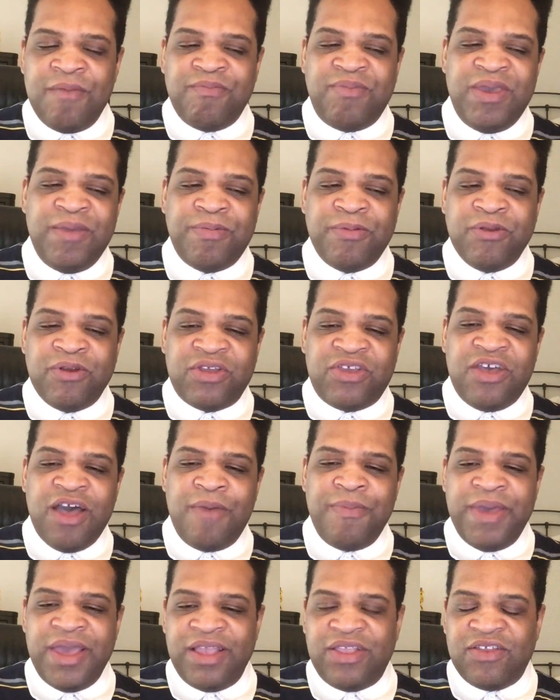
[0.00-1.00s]
people are
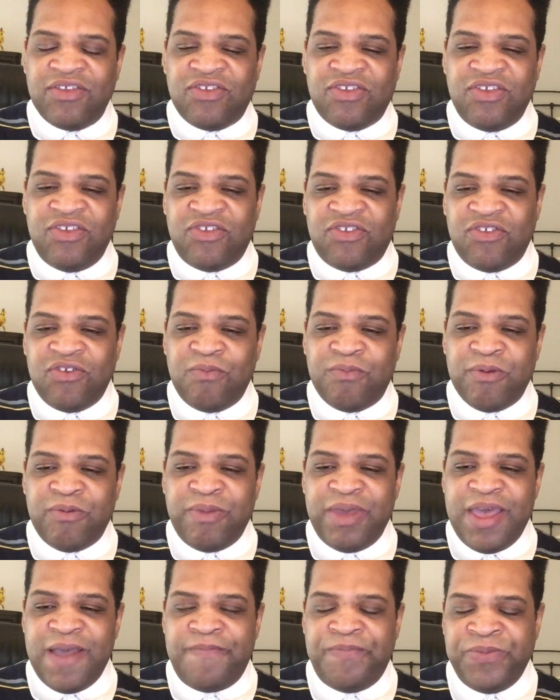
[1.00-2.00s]
coming to see
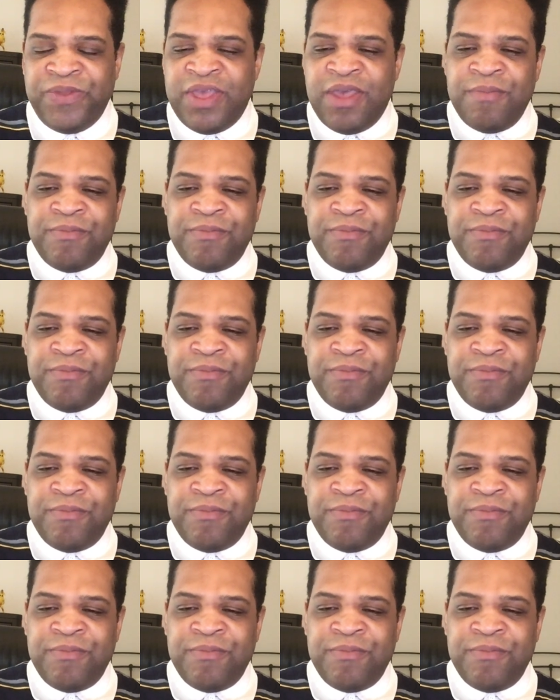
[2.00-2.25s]
Superman.